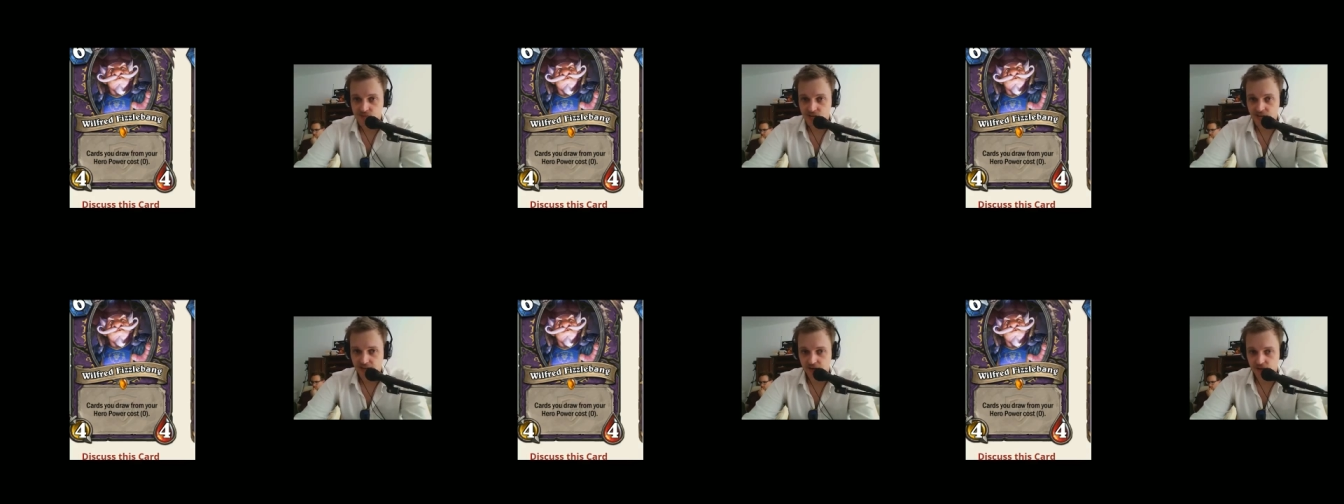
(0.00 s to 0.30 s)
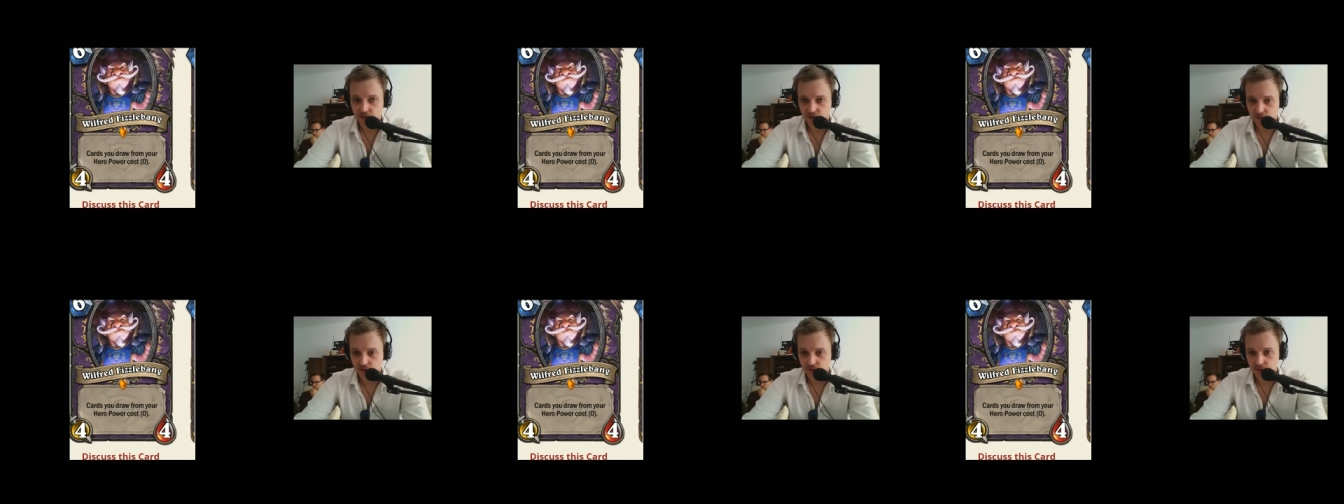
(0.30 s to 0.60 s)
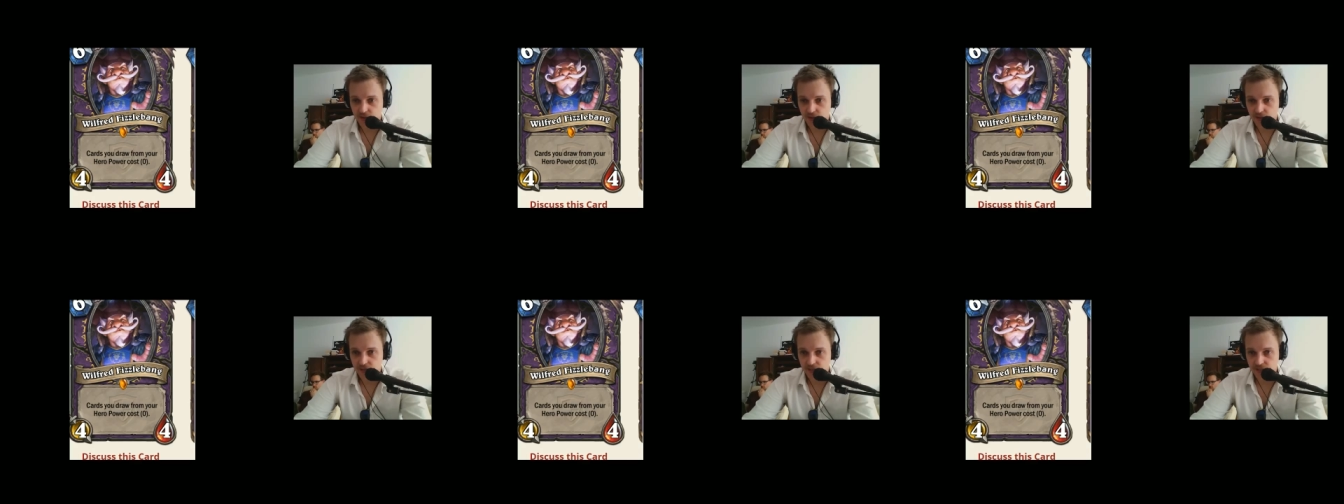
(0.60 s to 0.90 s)
I don't know how
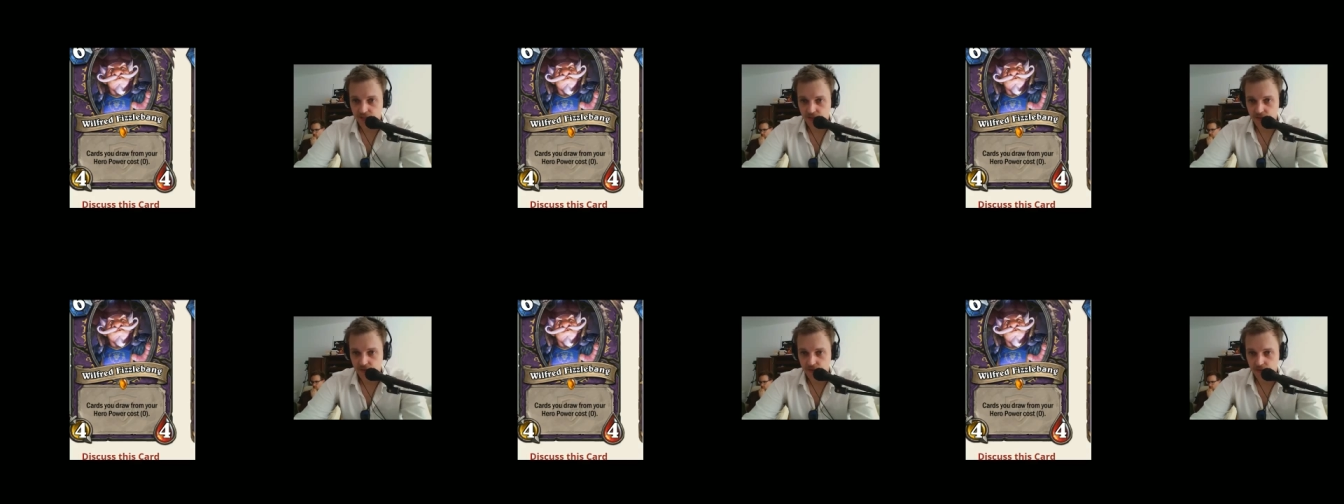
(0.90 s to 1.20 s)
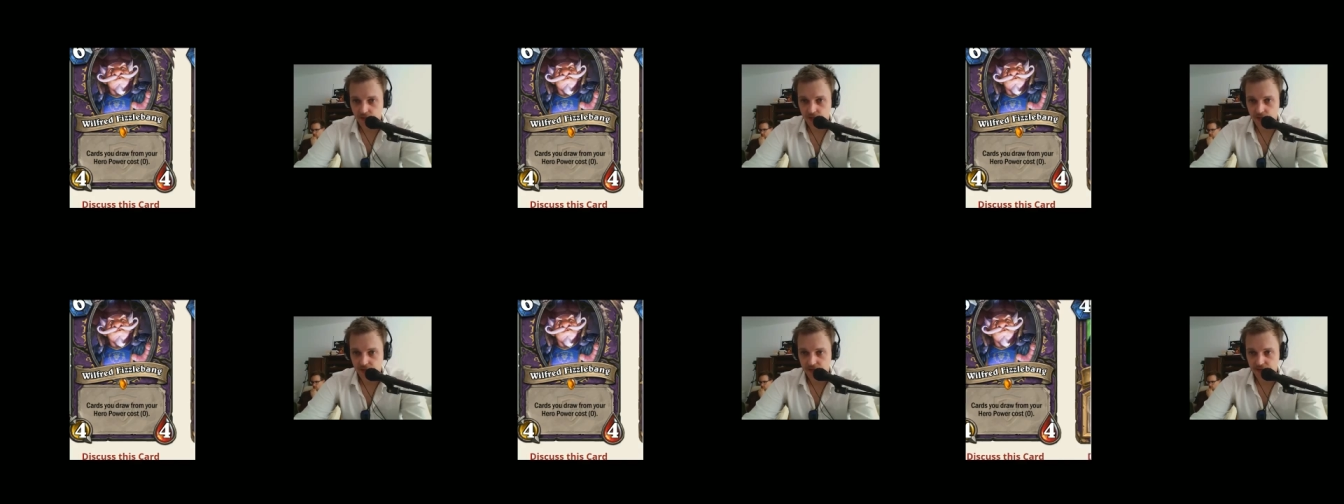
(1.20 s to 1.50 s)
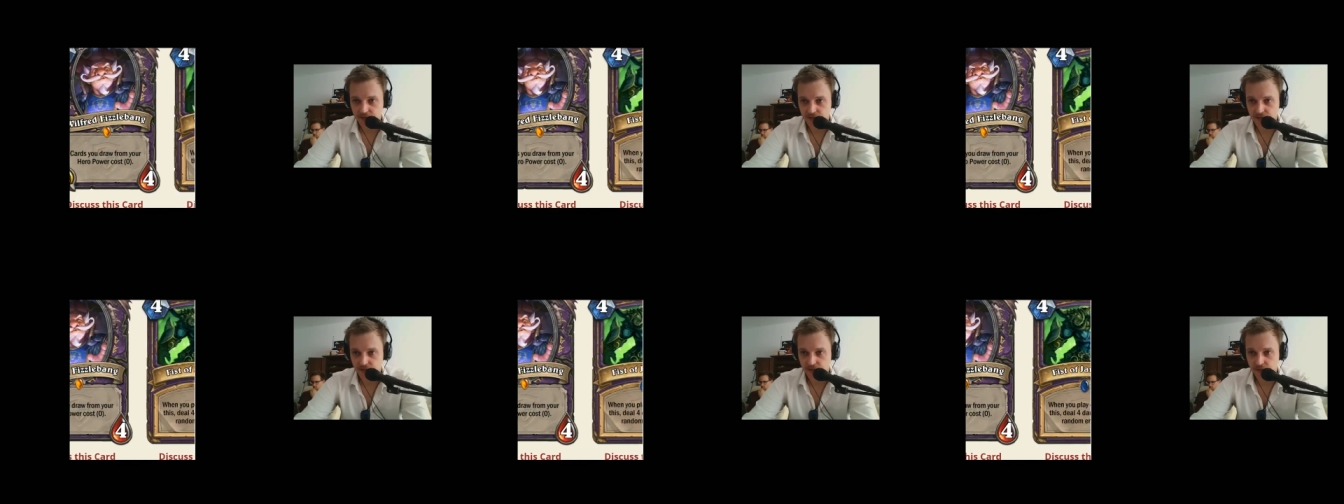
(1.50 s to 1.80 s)
good it is. It's really
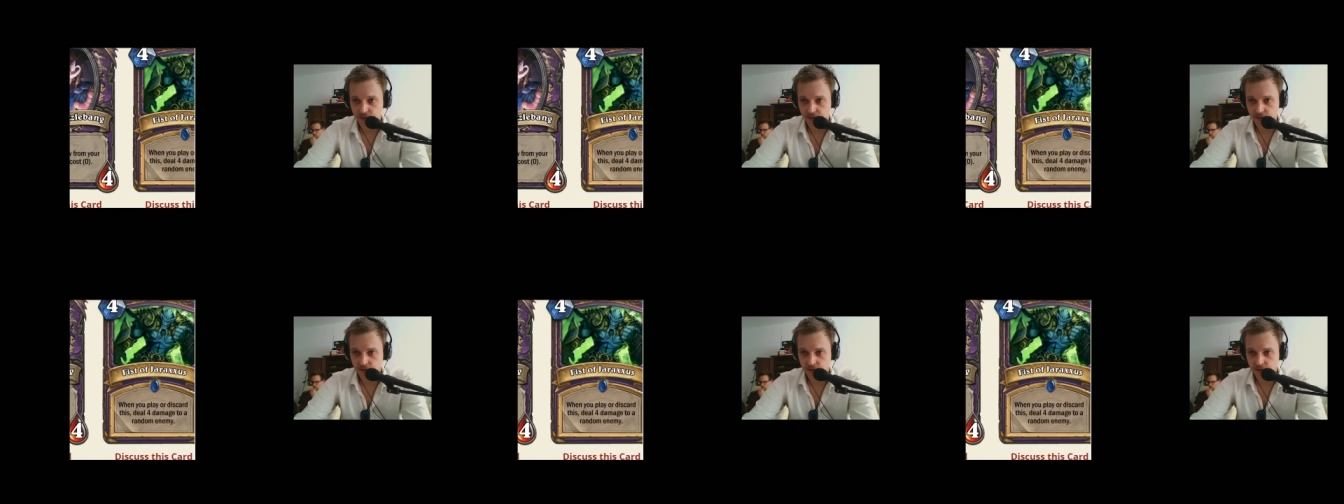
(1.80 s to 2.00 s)
hard to tell.